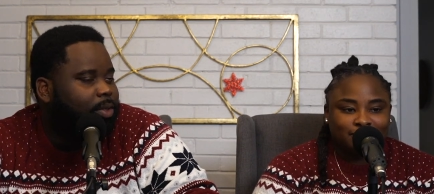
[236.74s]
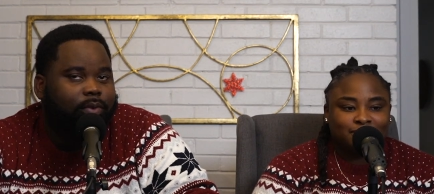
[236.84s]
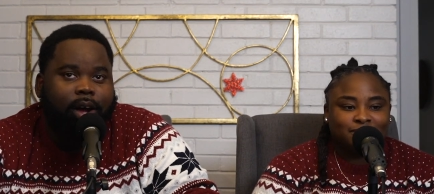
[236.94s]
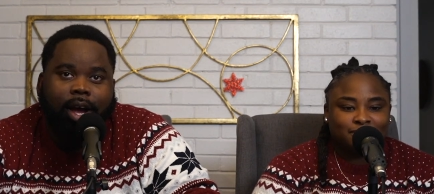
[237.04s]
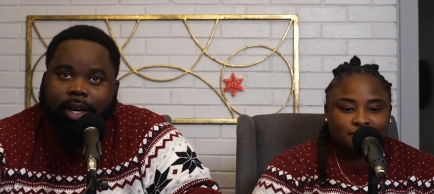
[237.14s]
Speaker 1: the
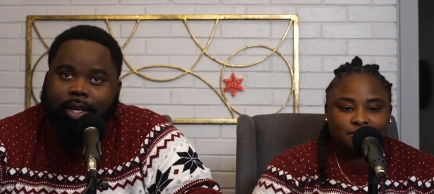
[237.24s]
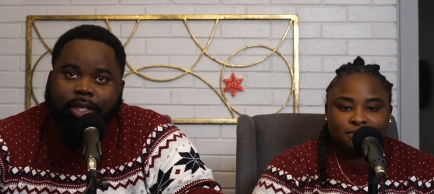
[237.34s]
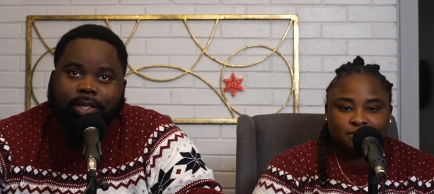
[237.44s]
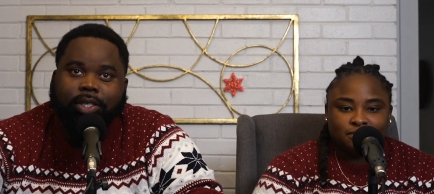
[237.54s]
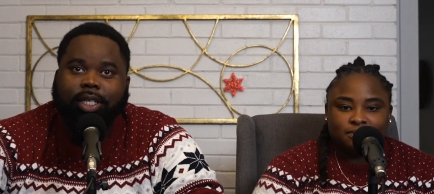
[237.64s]

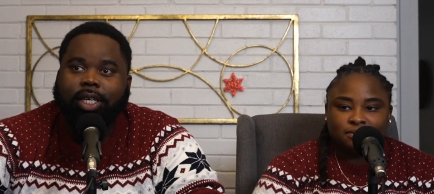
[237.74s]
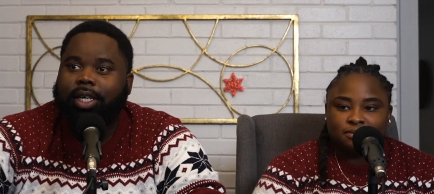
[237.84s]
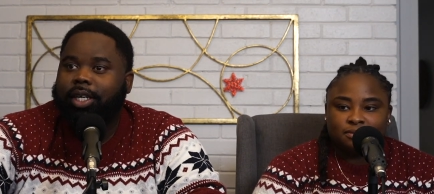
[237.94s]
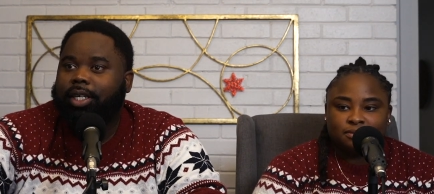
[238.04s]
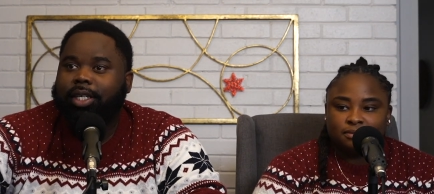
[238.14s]
writers,
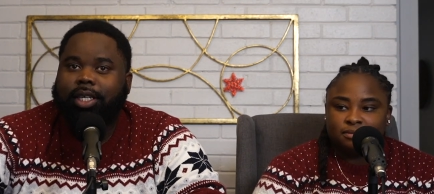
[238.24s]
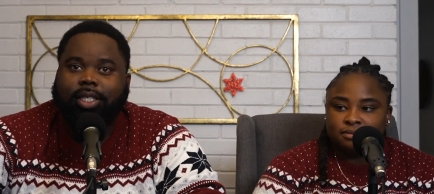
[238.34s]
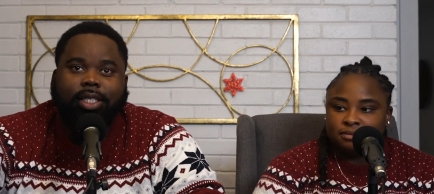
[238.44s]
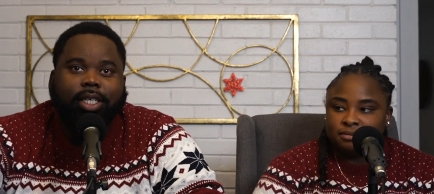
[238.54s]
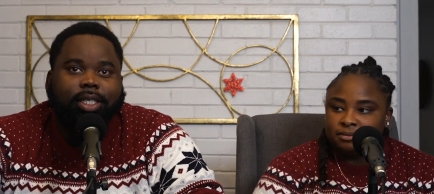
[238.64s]
the
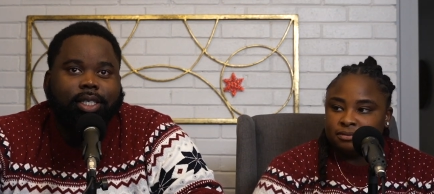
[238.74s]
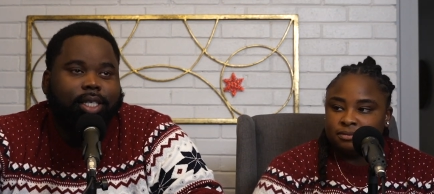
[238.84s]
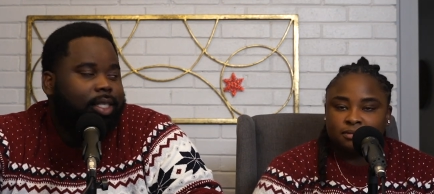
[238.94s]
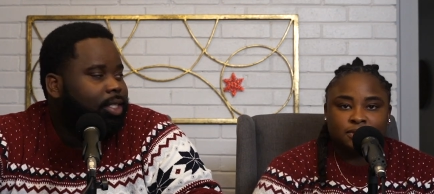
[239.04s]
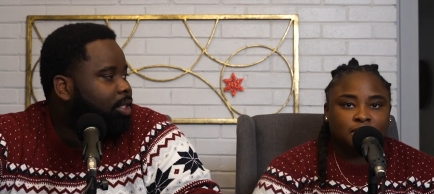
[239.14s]

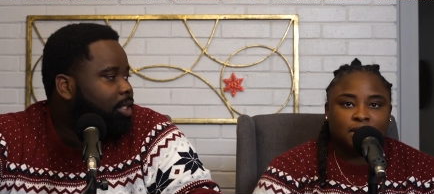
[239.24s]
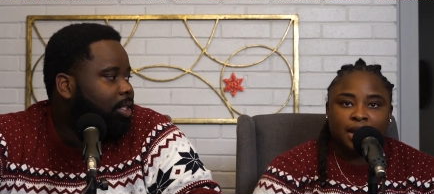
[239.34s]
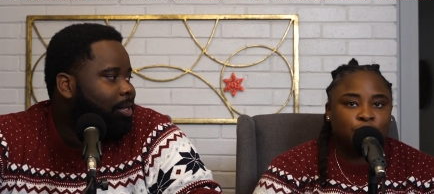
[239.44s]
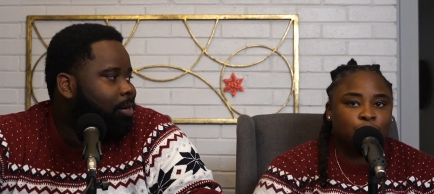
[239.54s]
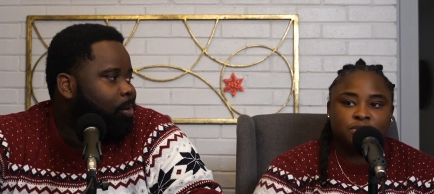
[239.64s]
assistants, the
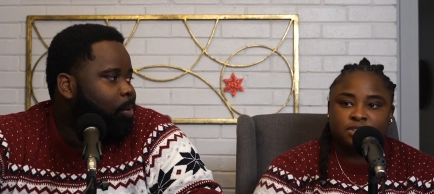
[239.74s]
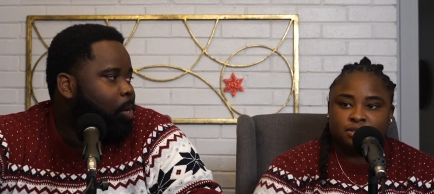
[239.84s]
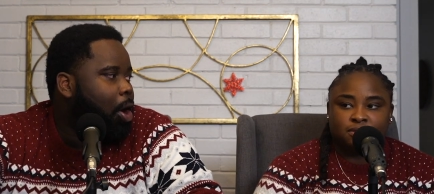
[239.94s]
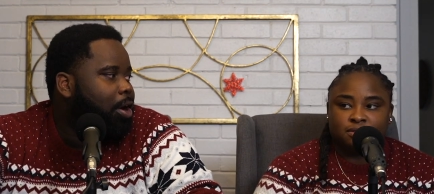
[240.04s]
caterers,